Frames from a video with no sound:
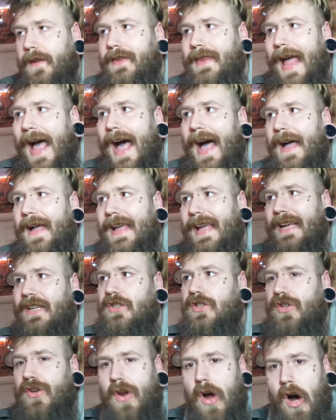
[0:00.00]
That
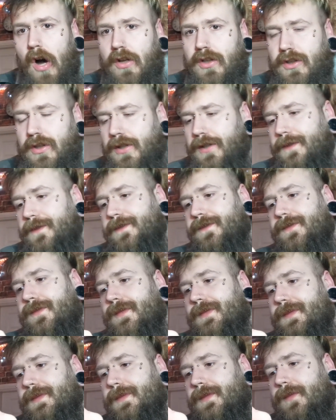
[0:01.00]
is not
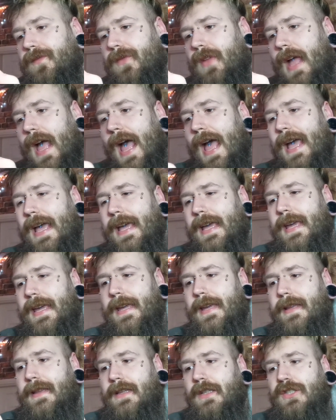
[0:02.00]

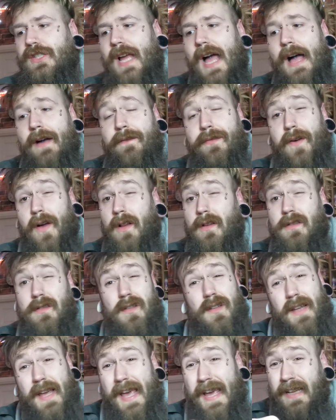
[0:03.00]
a design
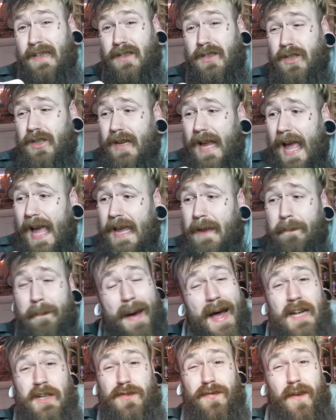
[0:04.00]
fault. It's a
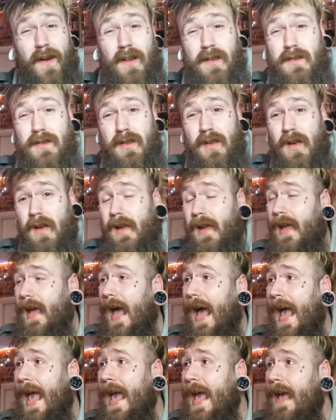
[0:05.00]
batch fault,
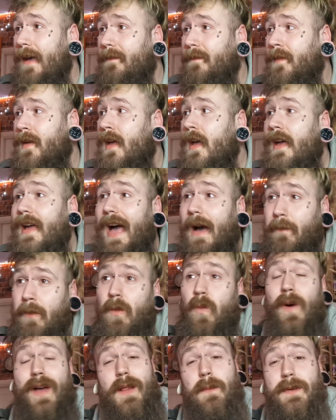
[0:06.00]
and
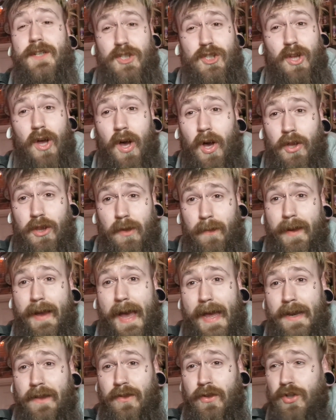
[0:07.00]
we will be stocking them
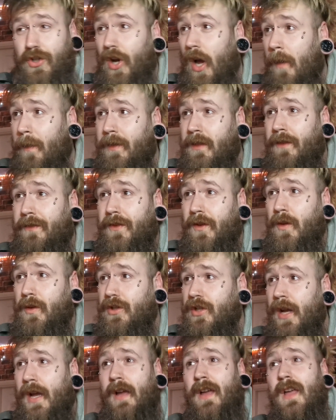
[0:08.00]
again in the shop in the
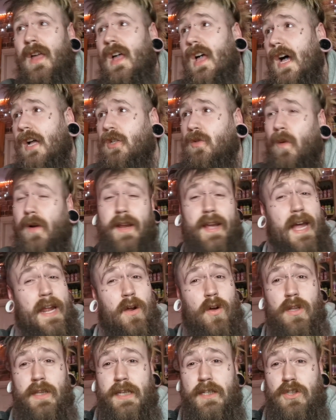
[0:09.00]
future. I just want to
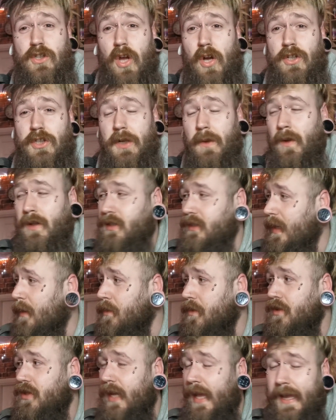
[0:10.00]
get all these dodgy ones
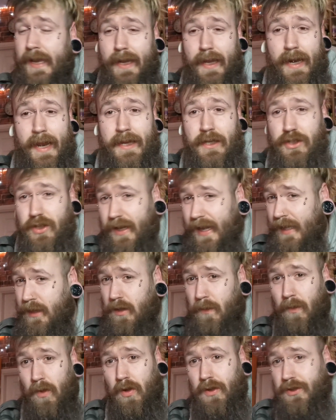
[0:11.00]
out of circulation,
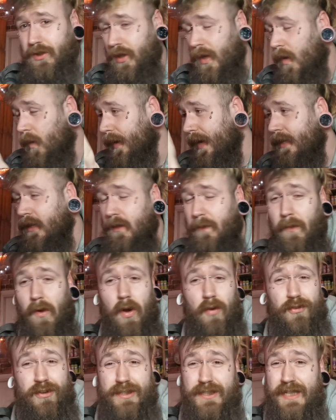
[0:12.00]
get them all sold, get them
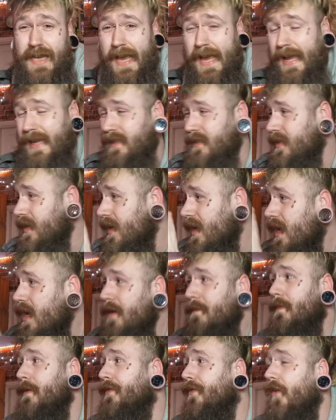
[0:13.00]
all returned
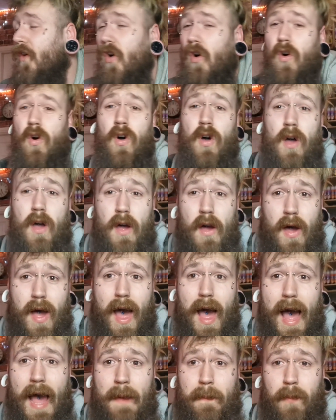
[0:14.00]
before
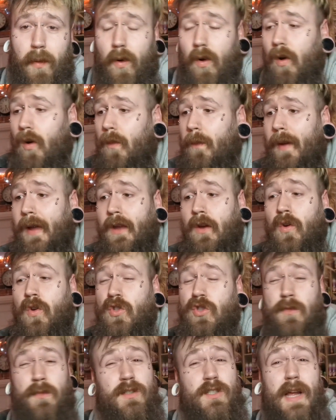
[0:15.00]
I put my
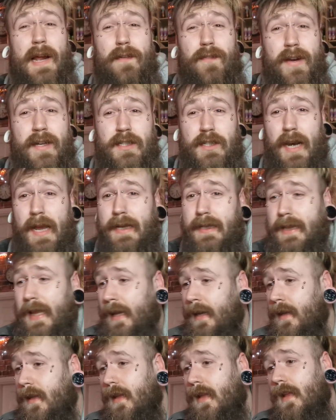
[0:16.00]
customers at risk like
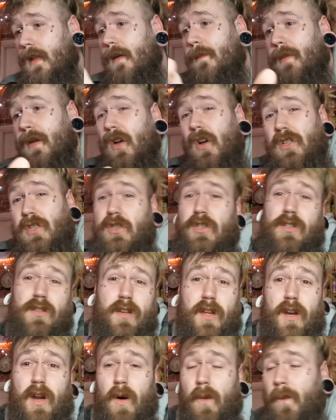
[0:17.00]
that.
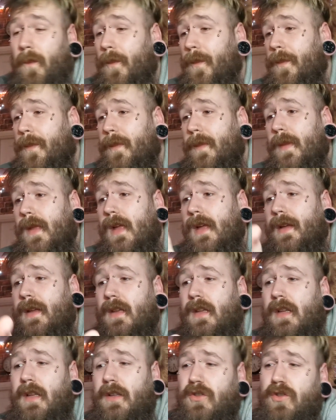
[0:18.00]
Because, you know,
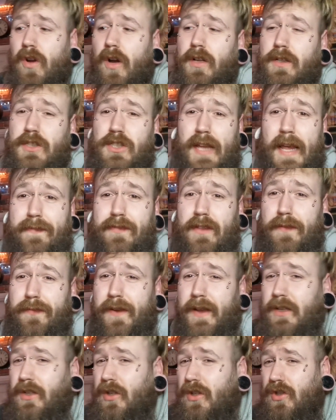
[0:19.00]
it's got safety
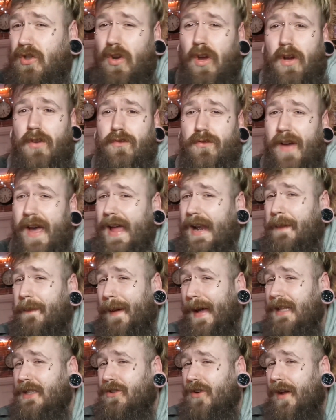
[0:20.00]
features, nothing really
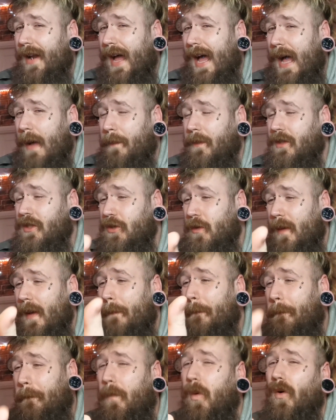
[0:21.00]
bad's going to happen to
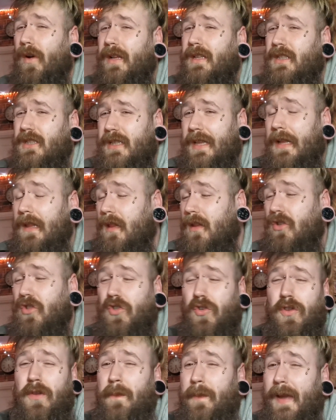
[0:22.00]
it, but it still
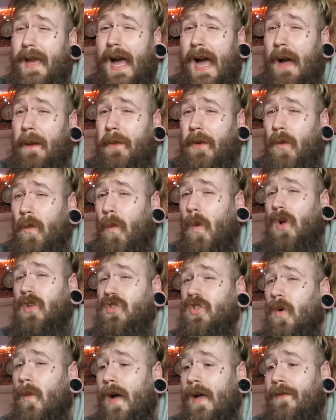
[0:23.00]
shouldn't be happening
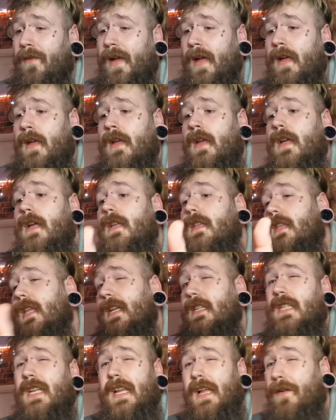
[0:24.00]
whatsoever. There
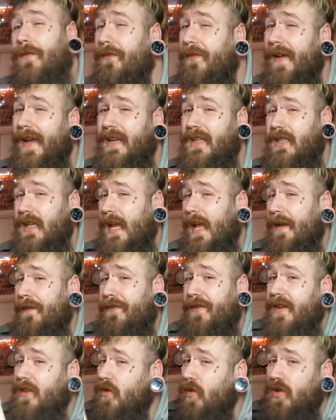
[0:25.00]
is a little fix
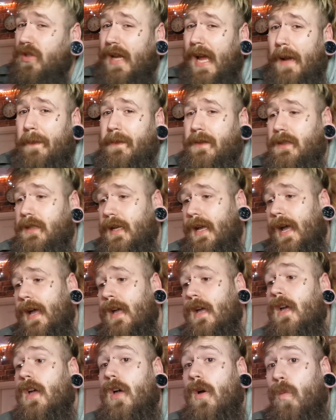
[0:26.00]
if it does happen to
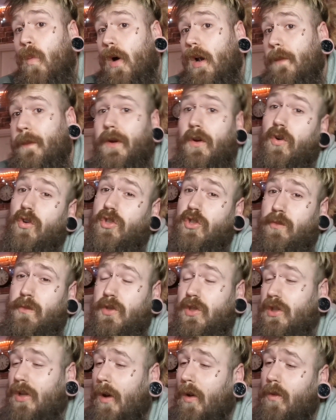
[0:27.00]
you. One of my
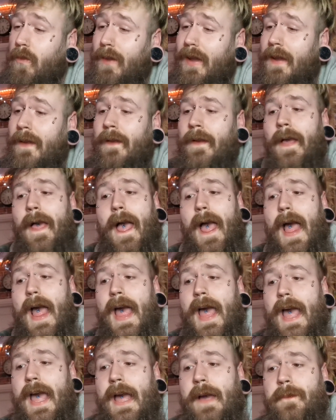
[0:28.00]
customers told me,
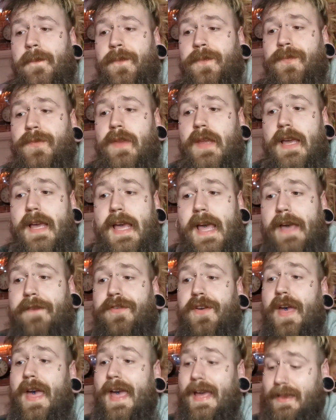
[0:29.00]

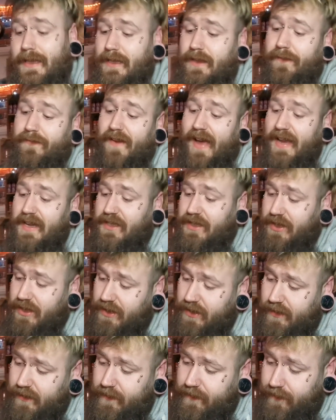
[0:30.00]
if you hit the
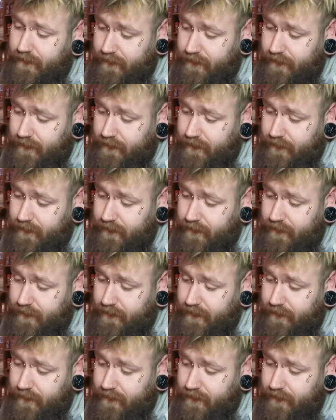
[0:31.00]
device